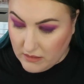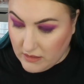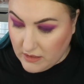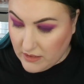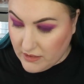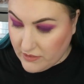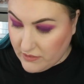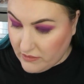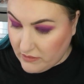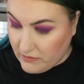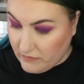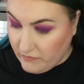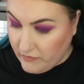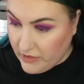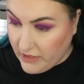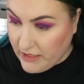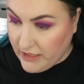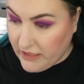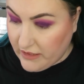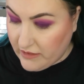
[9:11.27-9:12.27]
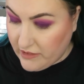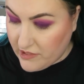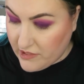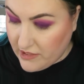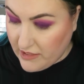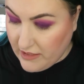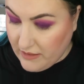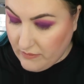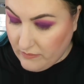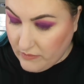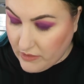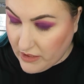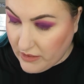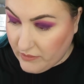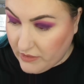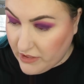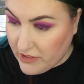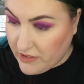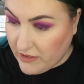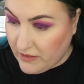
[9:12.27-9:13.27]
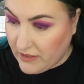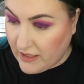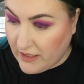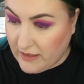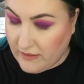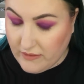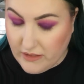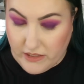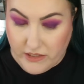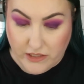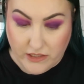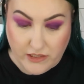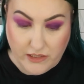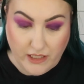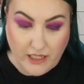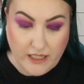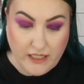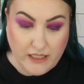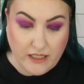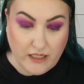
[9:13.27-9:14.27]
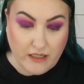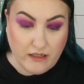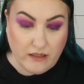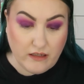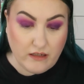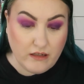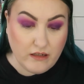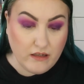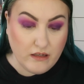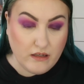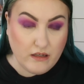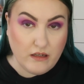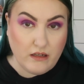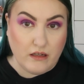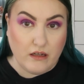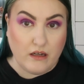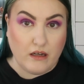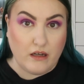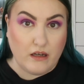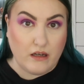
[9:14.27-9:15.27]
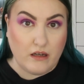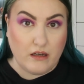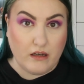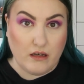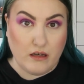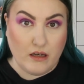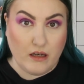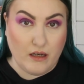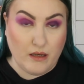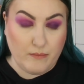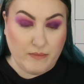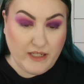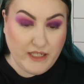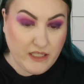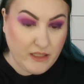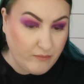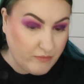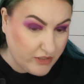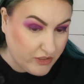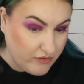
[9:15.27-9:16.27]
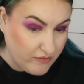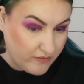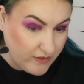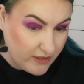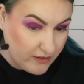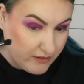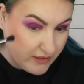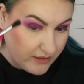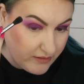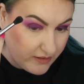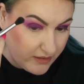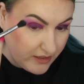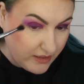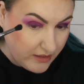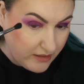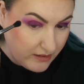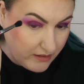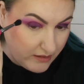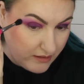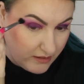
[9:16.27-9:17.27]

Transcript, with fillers: That's gone on really nicely. What I want to do now is just take a blending brush with nothing on it